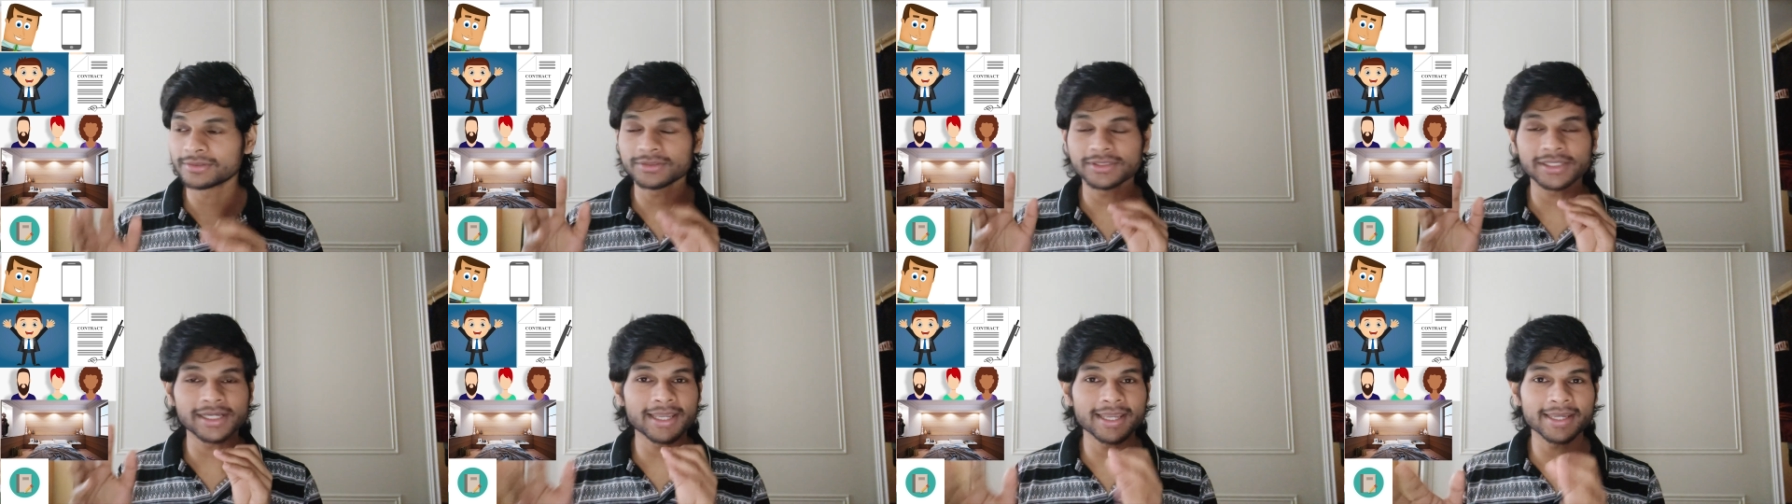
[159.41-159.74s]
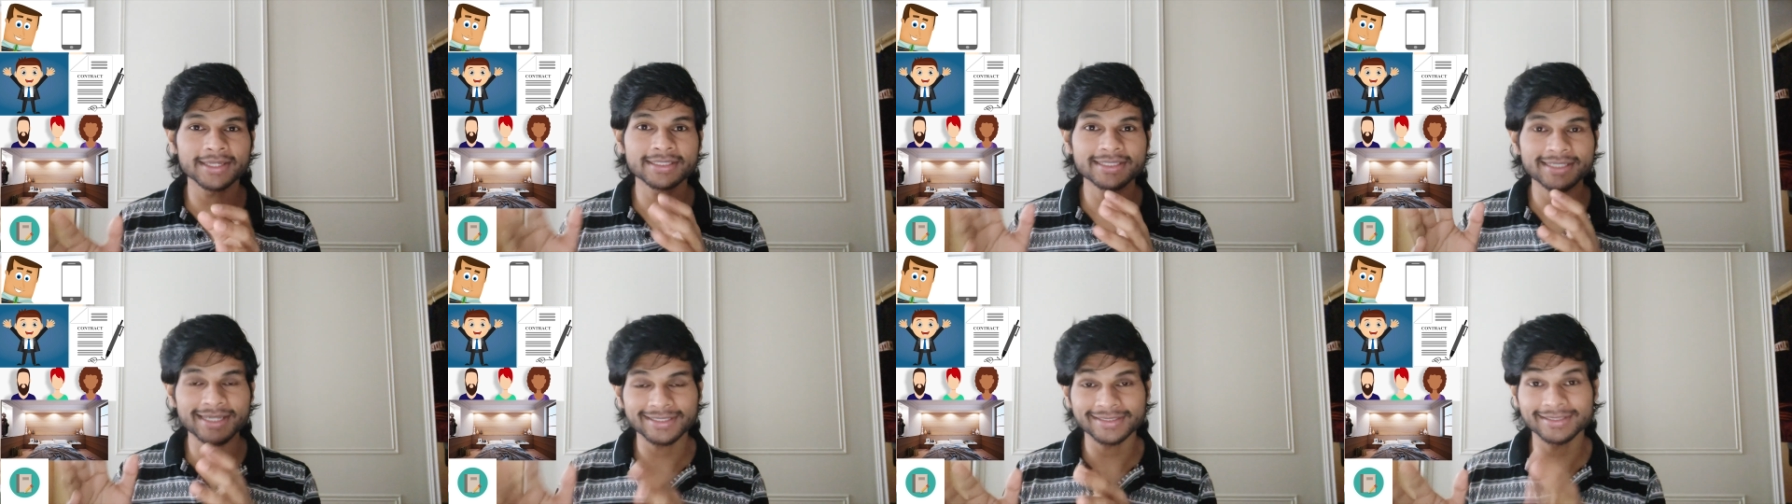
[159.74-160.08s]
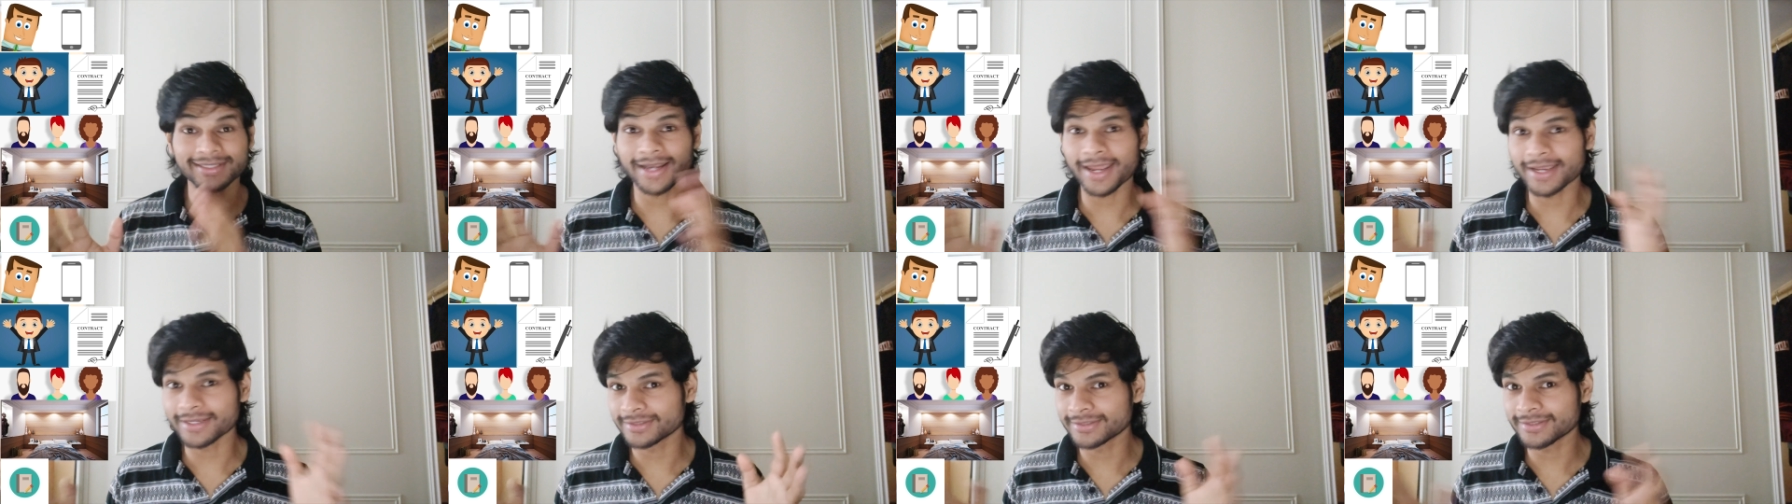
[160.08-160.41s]
the guest has
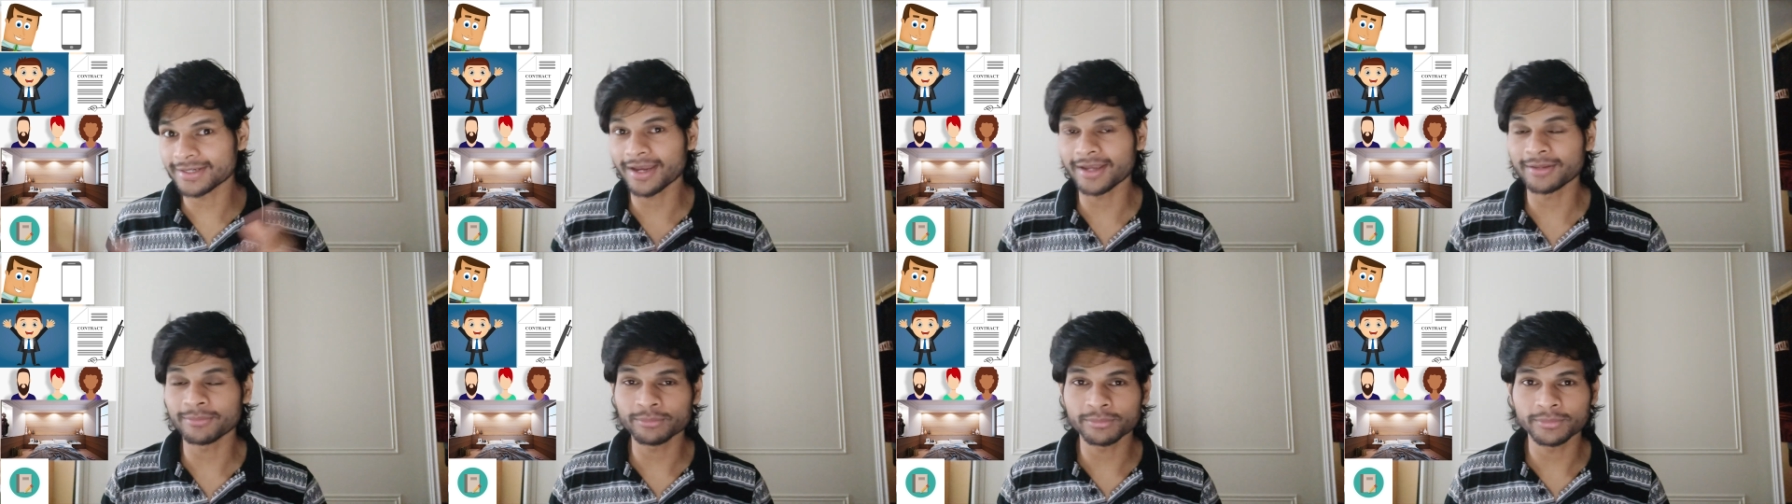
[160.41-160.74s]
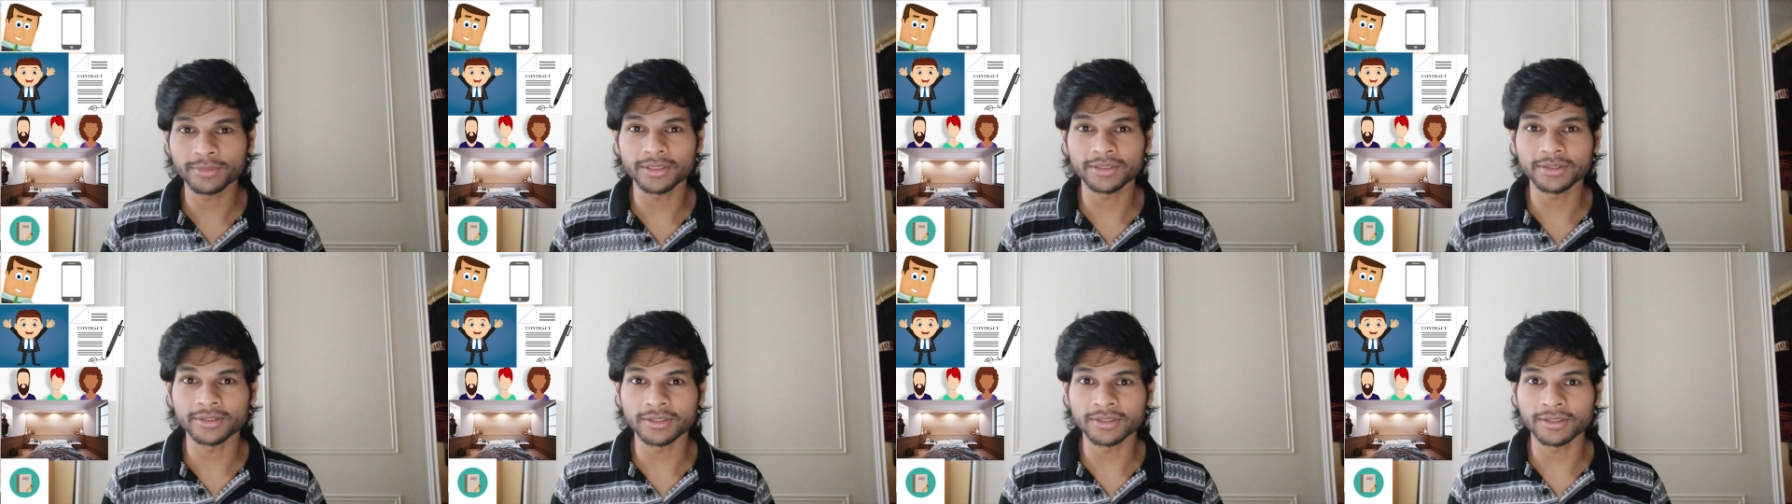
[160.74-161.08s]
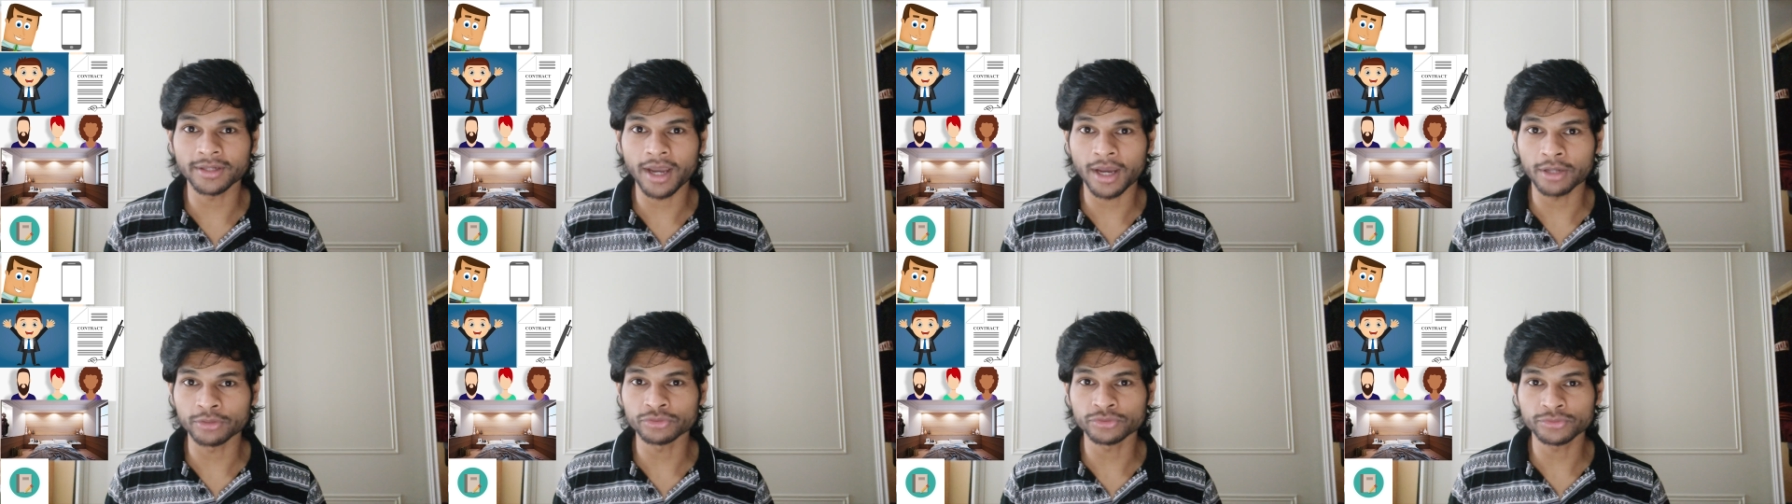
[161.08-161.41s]
a nice time in
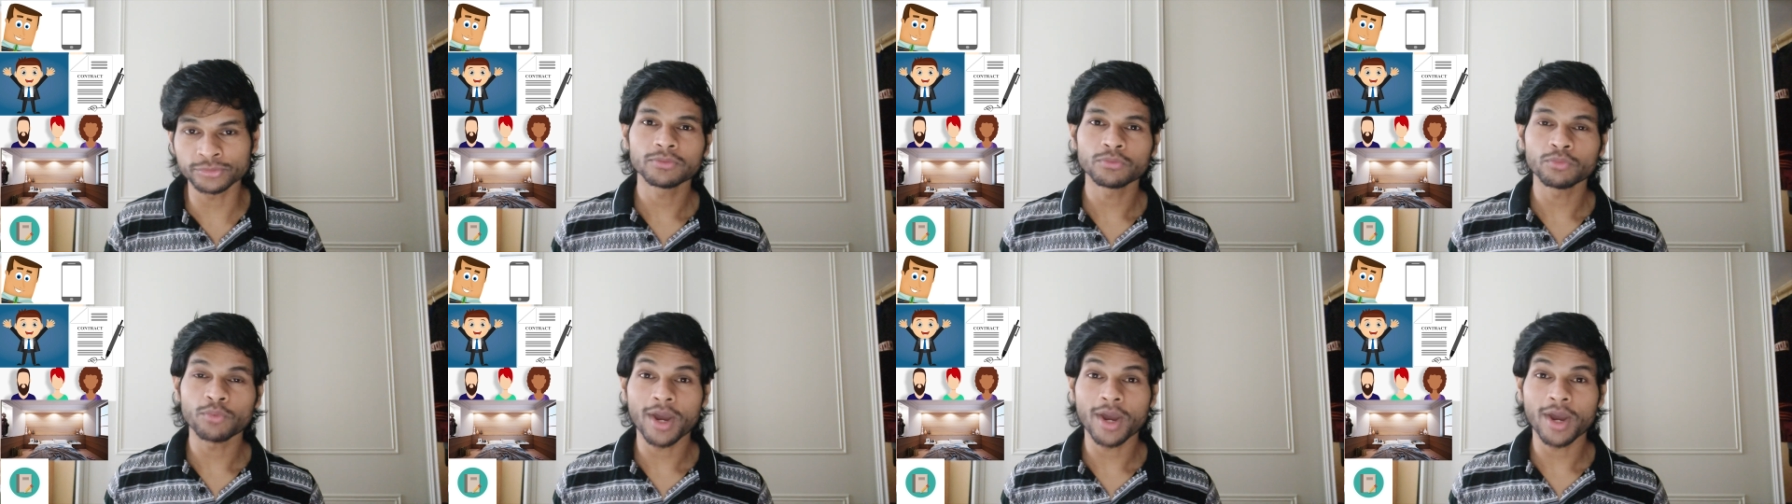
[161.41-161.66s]
the house